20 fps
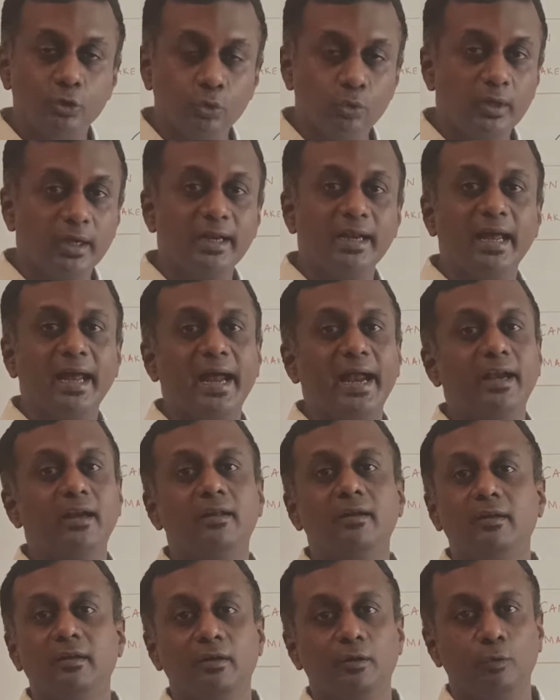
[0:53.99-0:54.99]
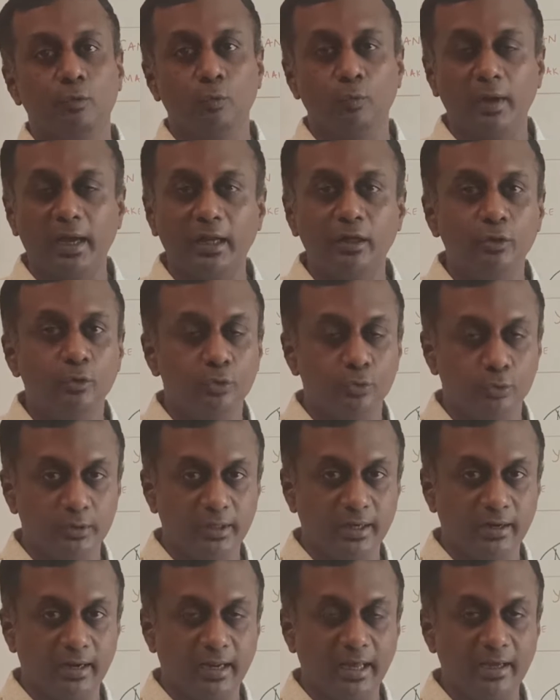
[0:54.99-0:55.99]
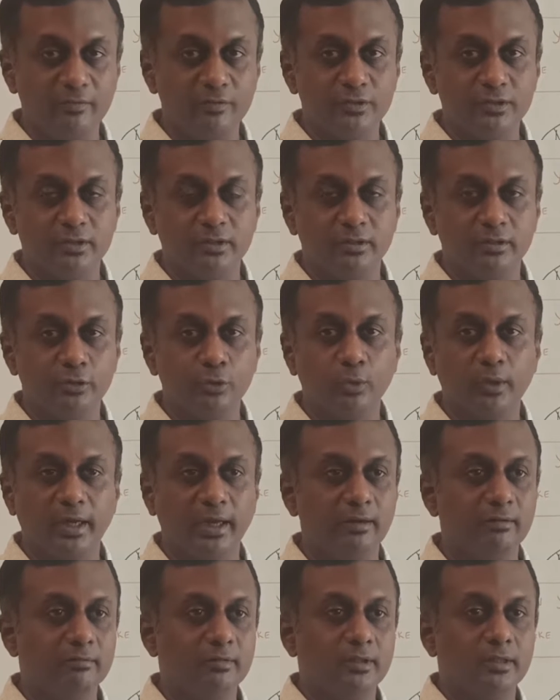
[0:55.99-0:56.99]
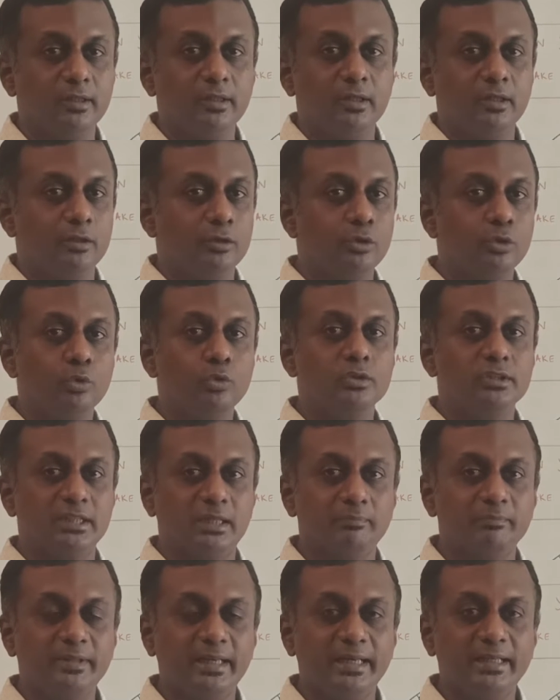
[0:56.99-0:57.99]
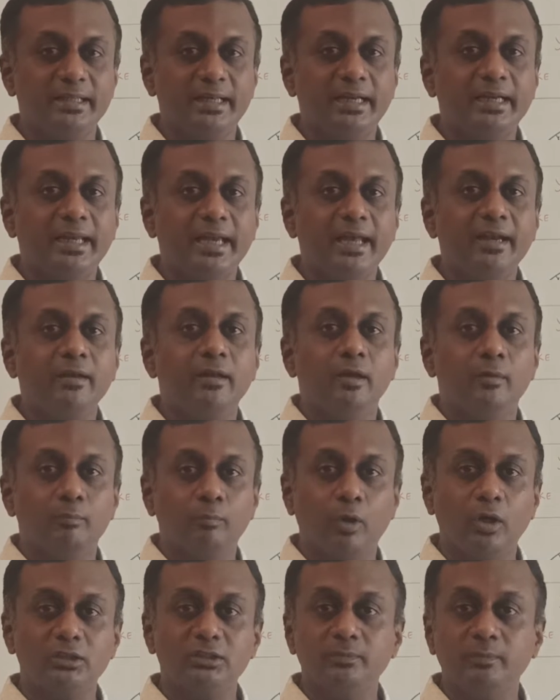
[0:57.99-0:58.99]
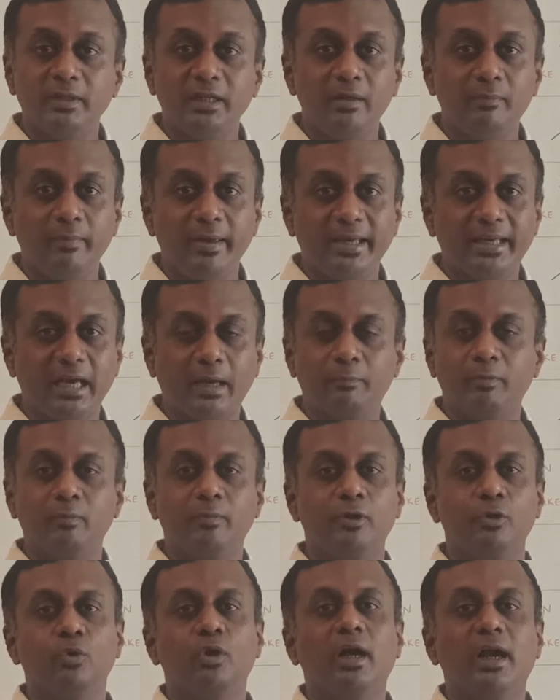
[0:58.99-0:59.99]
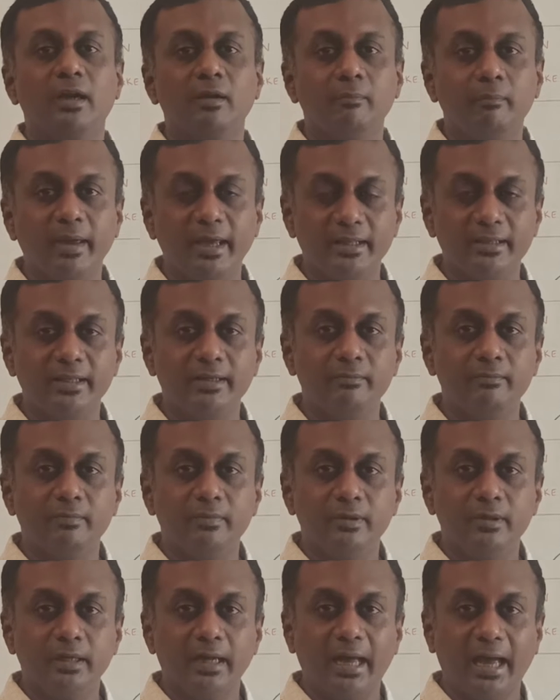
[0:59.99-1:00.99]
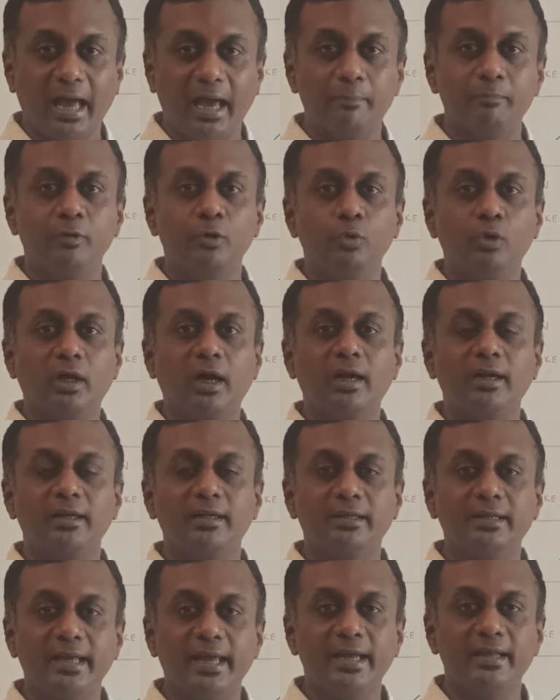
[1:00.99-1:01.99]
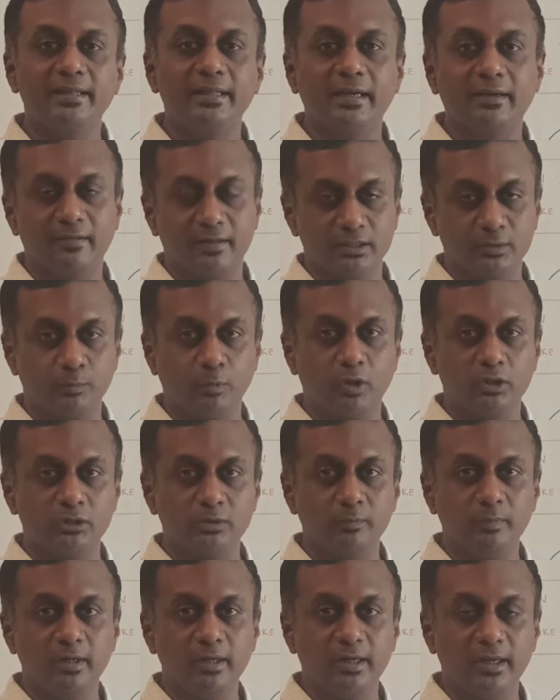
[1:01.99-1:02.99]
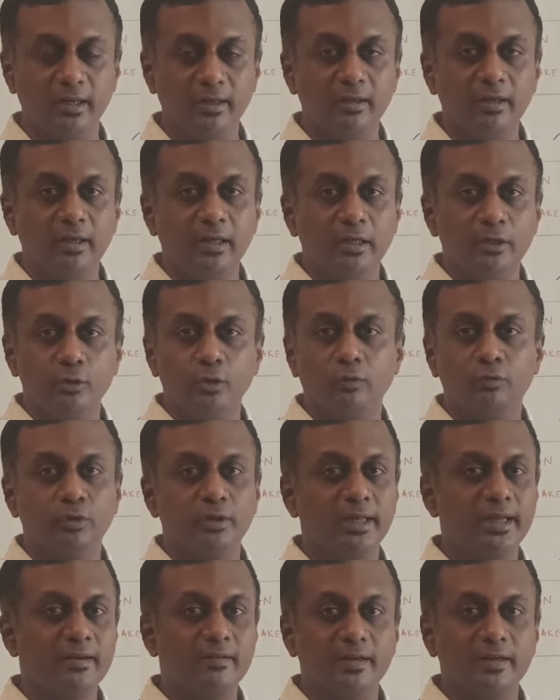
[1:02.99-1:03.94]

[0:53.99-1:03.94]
You can add value to their lives. You can do something that can possibly make happy, but you can't make them happy. You can't take that responsibility. You have to